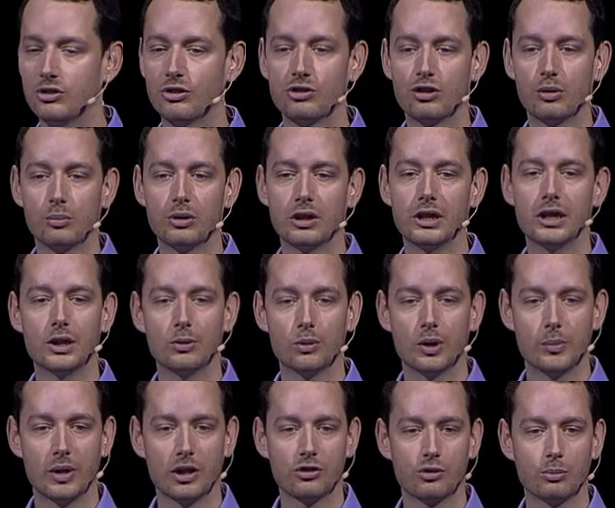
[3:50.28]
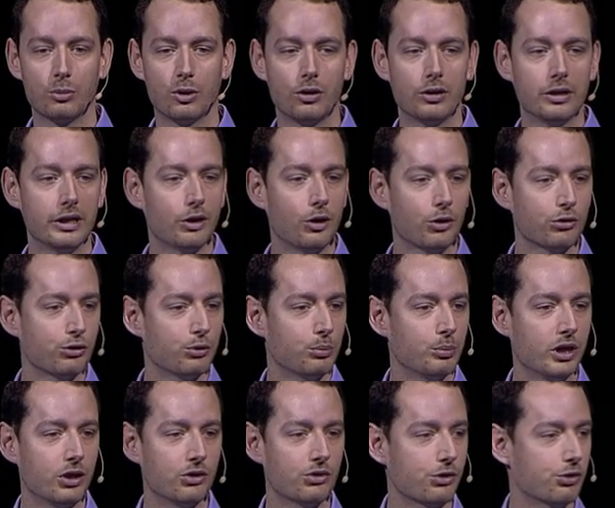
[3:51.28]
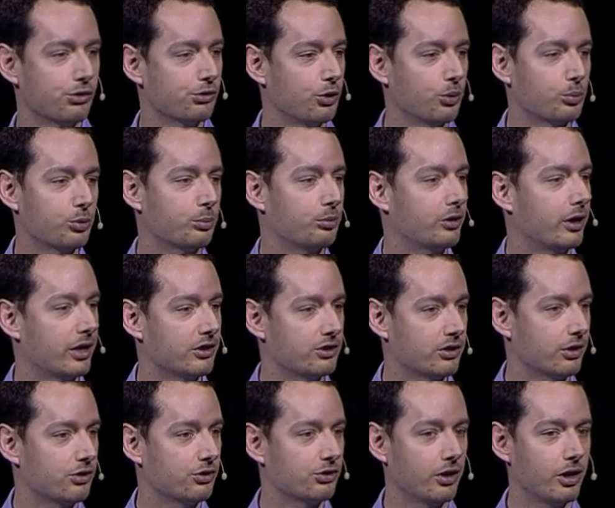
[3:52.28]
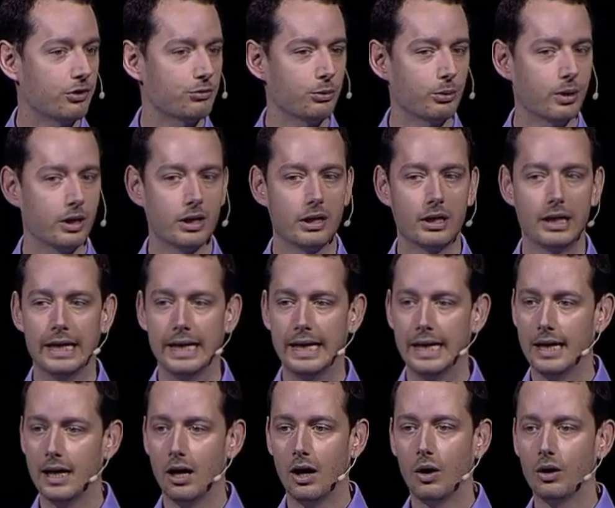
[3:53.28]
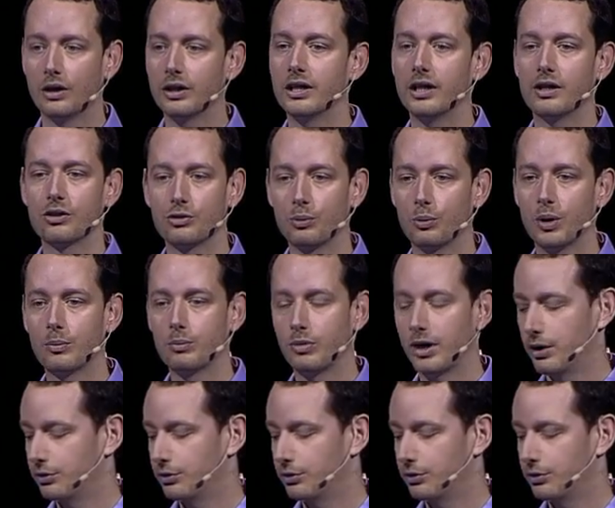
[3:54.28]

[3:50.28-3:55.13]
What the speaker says: means it's completely remixable. It also means there's no proprietary software. All you need is a web